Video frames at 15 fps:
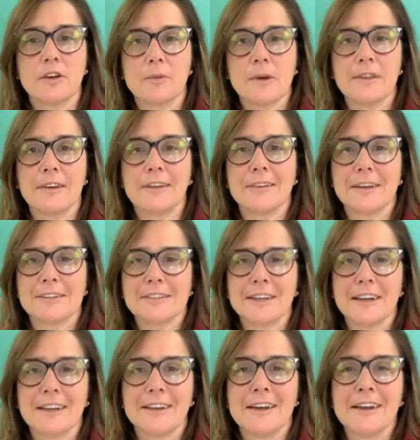thought about that last
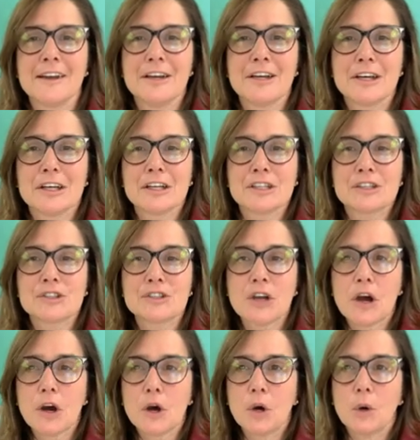night.
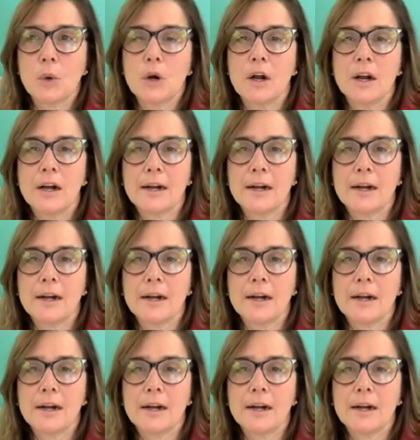So